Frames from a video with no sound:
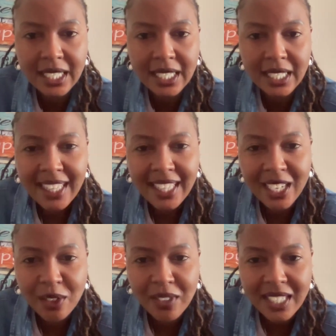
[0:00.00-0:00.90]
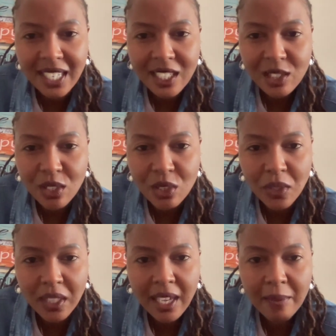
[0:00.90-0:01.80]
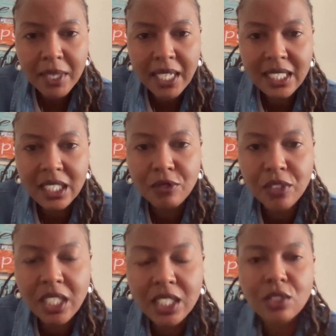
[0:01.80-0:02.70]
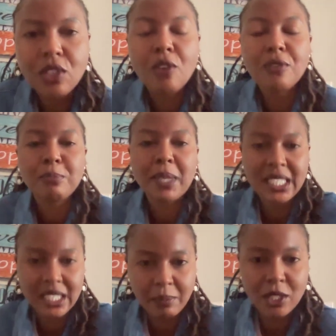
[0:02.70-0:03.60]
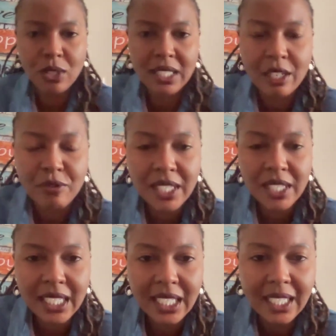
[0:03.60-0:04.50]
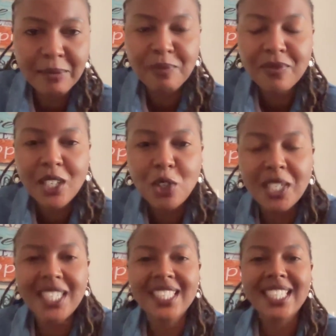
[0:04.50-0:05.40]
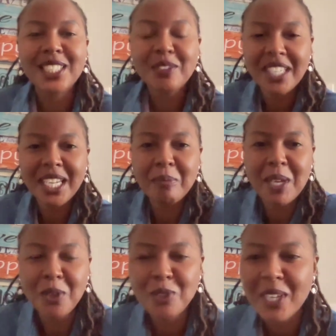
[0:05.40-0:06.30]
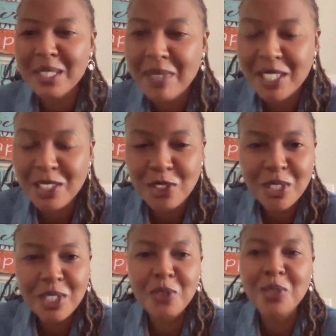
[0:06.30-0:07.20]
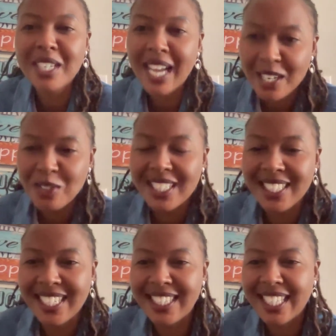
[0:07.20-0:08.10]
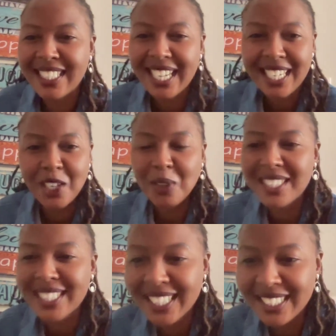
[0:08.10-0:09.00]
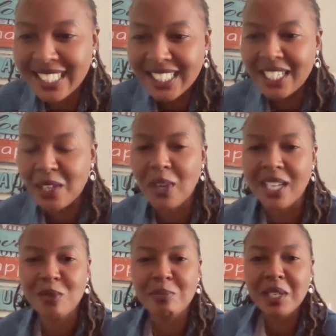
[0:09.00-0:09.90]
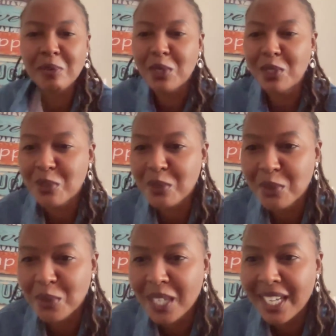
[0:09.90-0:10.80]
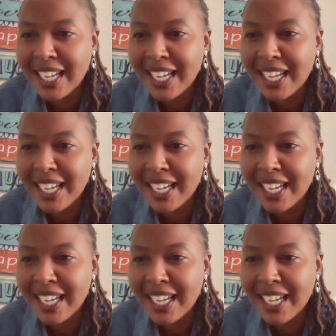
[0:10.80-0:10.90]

At the end of the lessons, will there be a certificate of participation? Definitely. You need the certificate, but also as mentioned, you'd actually need the technical skills that are required to be able to